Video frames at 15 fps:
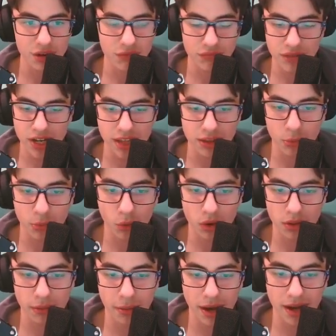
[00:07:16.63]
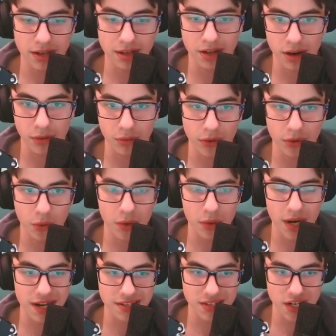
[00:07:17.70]
Really poor at the back, you know, the
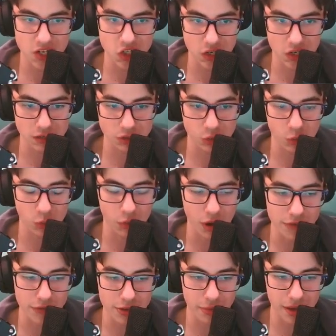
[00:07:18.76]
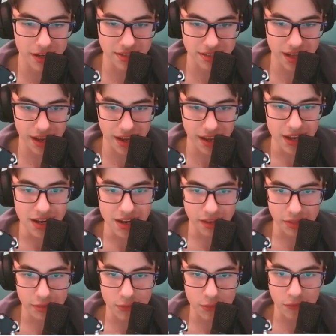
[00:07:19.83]
organisation is all over the place there. I
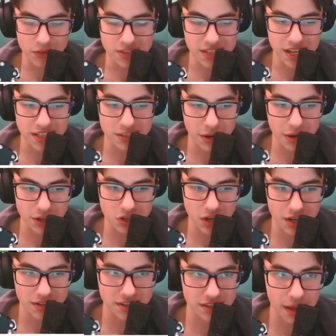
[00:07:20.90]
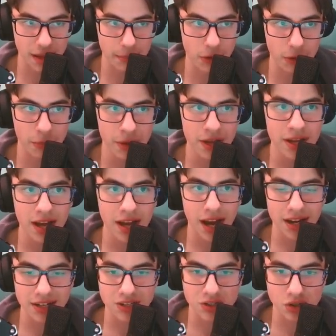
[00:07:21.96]
think we've got centre backs trying to step up
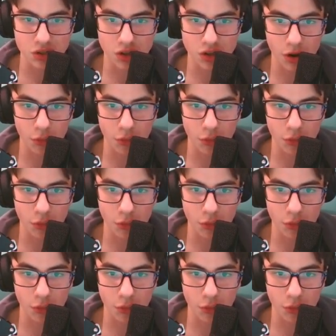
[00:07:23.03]
and it's just not